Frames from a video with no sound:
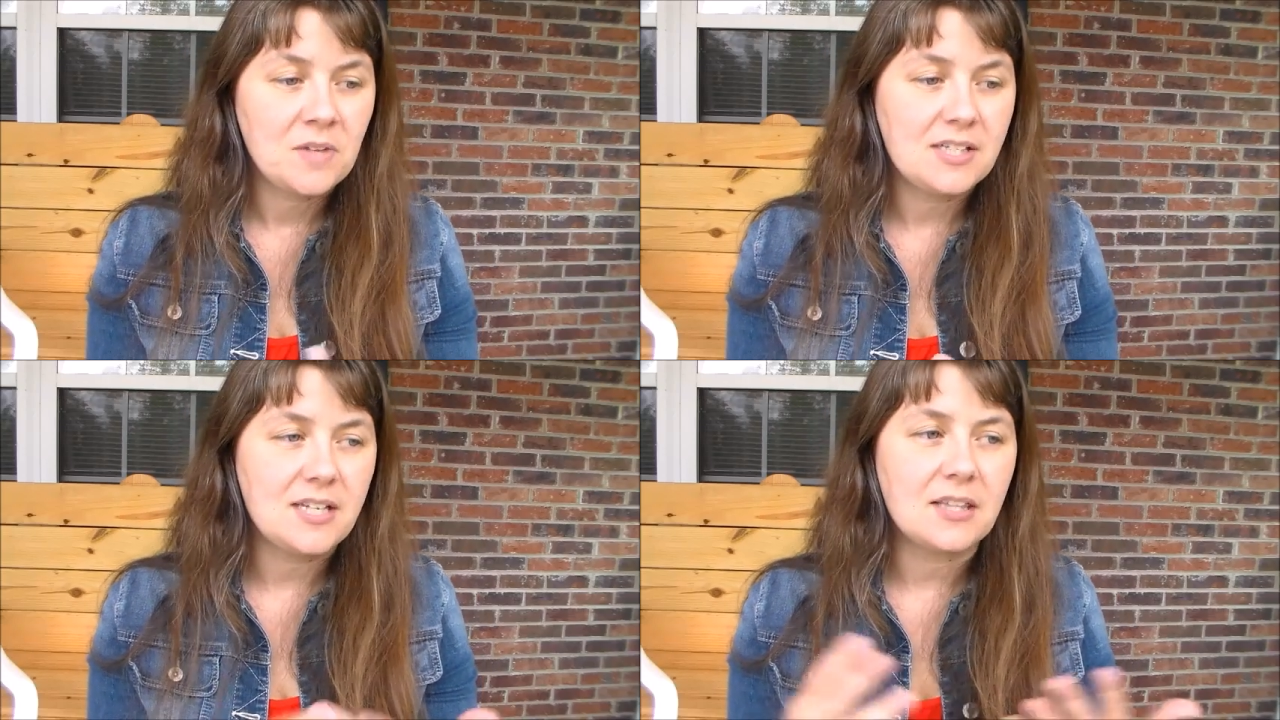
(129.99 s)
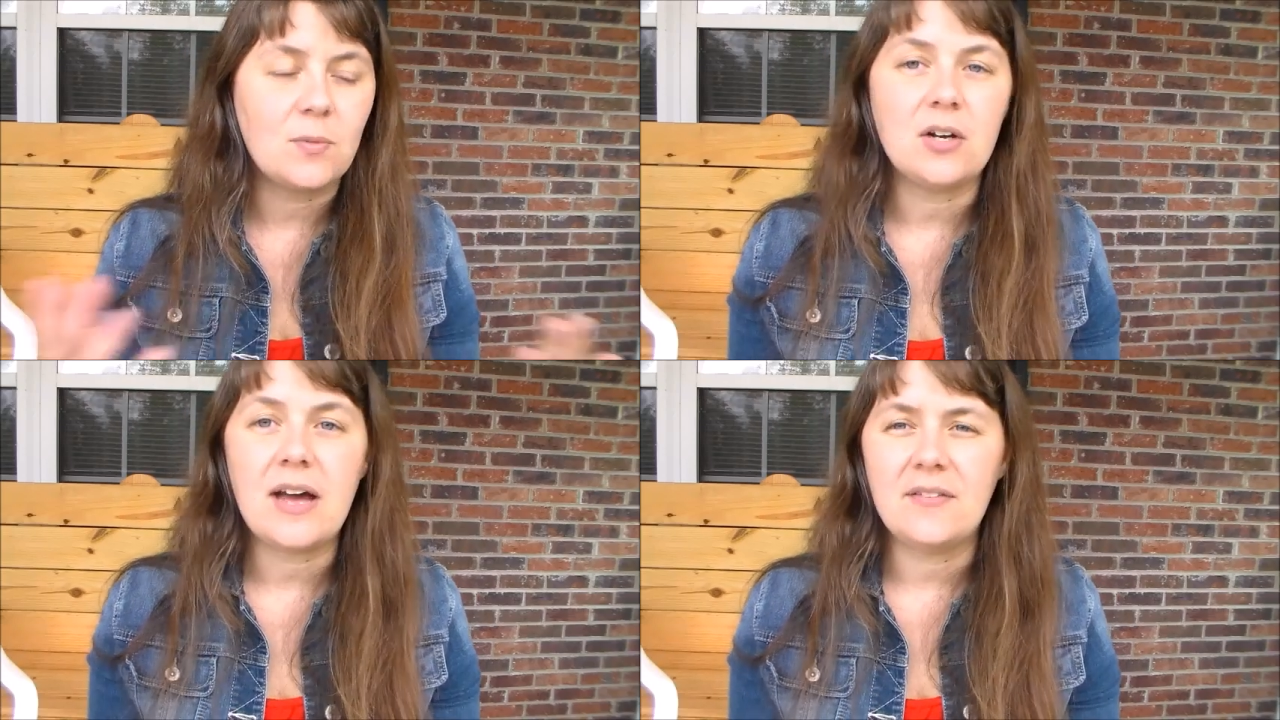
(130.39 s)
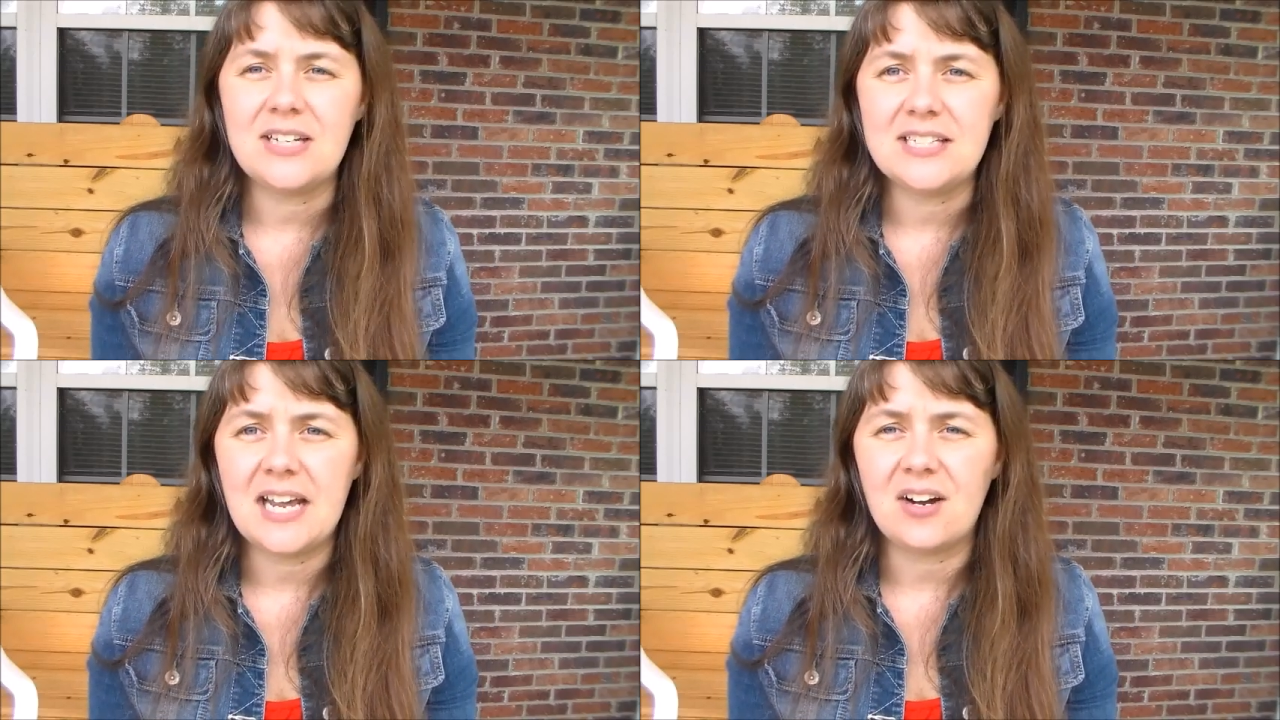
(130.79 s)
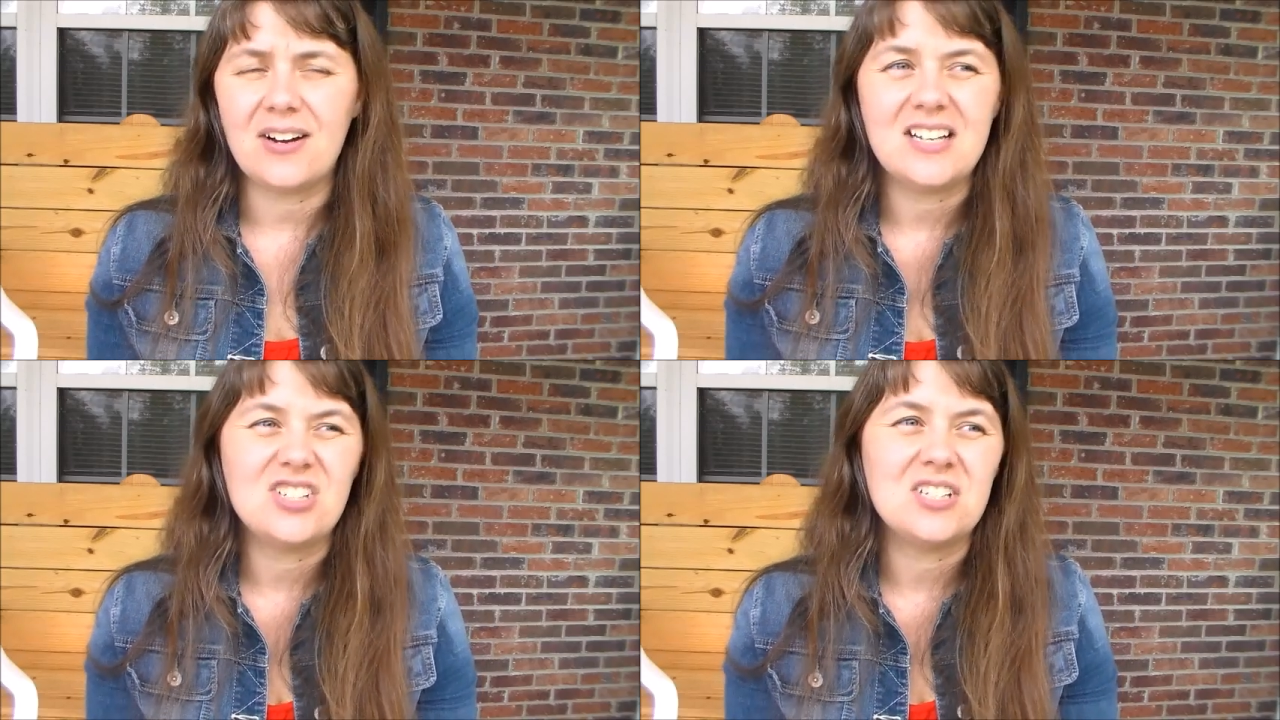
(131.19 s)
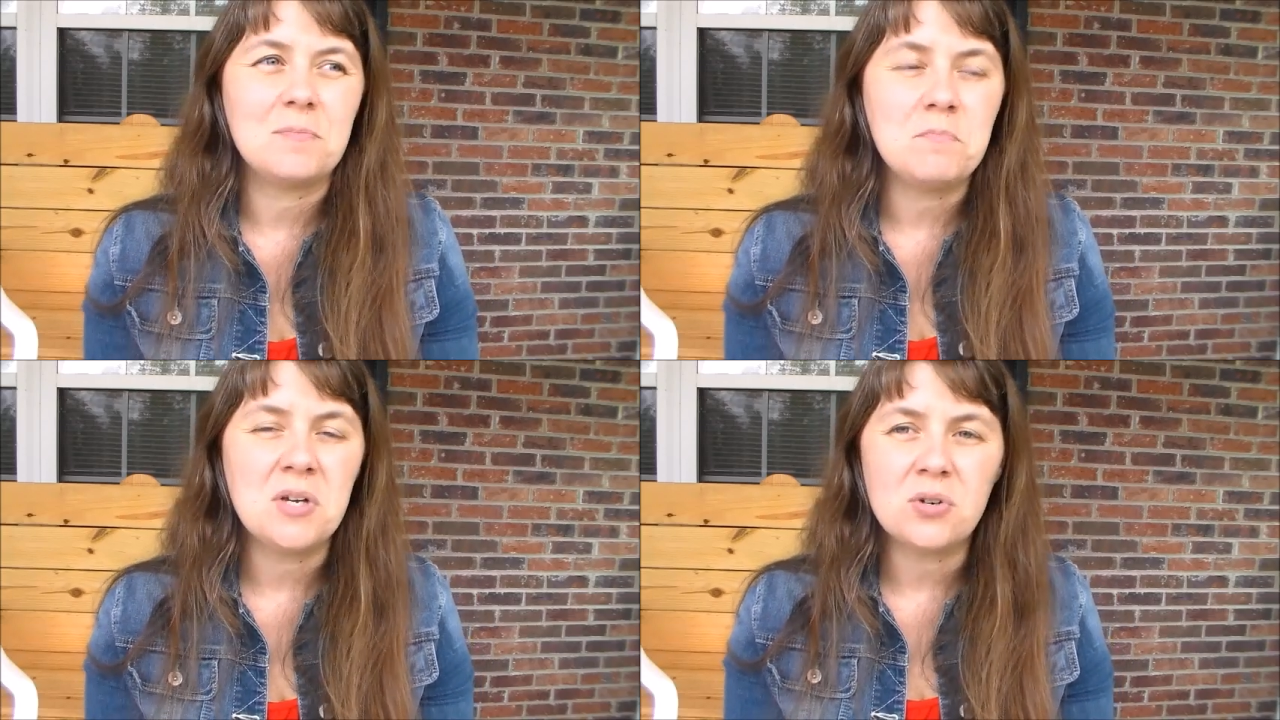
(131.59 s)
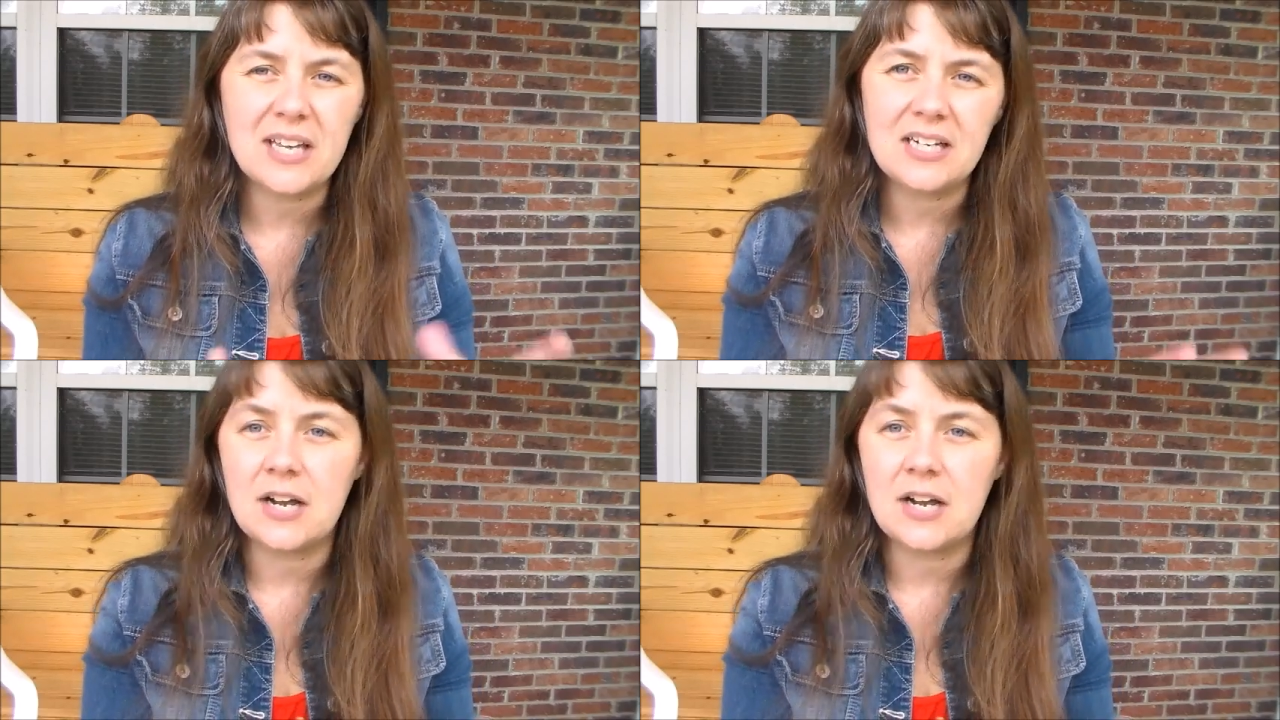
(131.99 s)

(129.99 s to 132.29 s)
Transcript: It's not that we don't have any dairy, it's just milk in